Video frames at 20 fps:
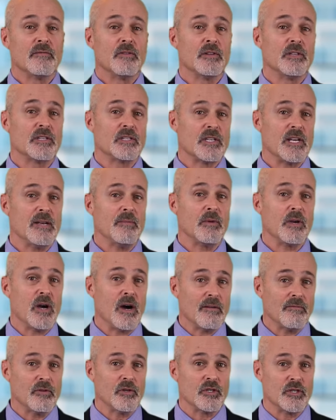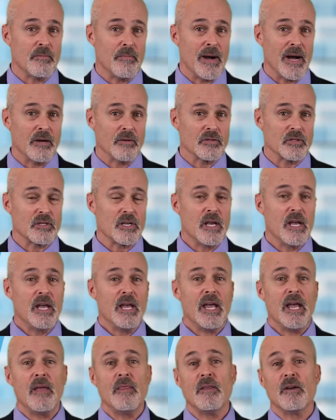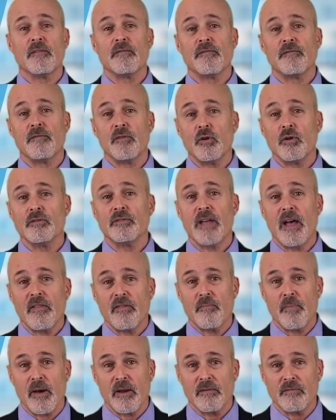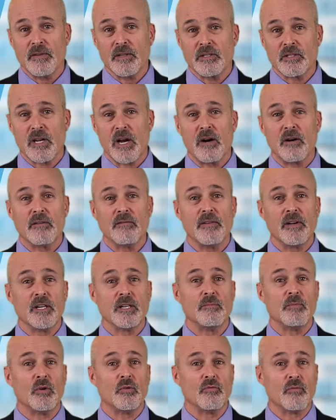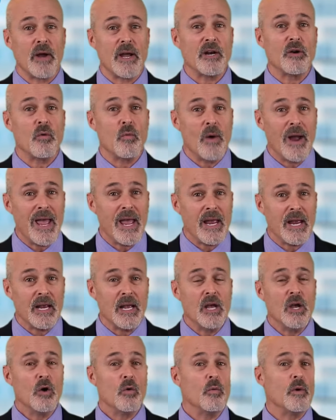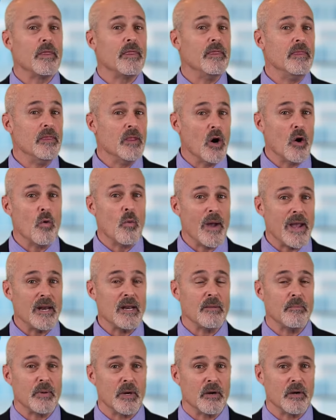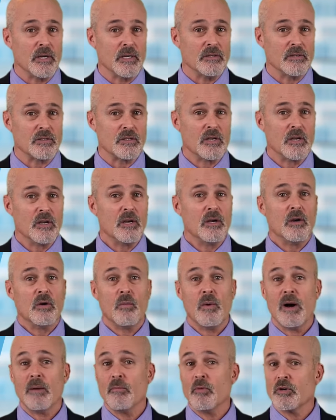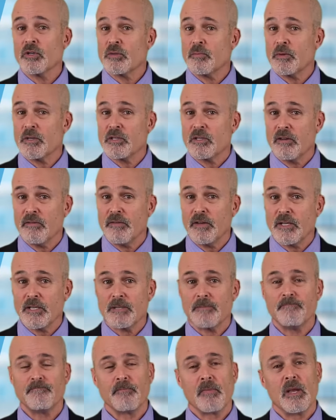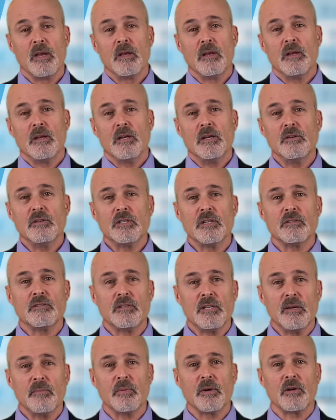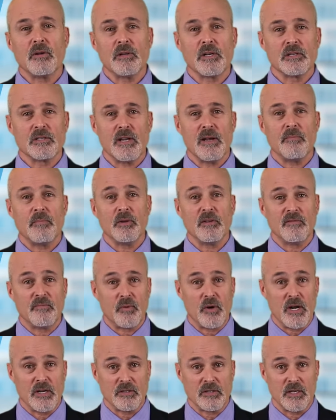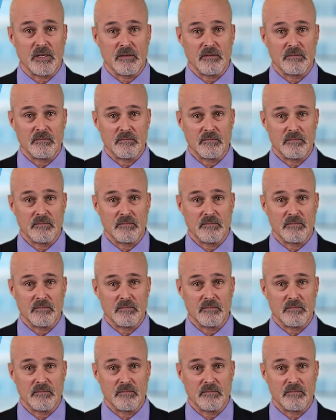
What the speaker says: for the same coverage amounts, and their full death benefits are available right away with no waiting periods. Want more specifics? Here's a typical example of pricing.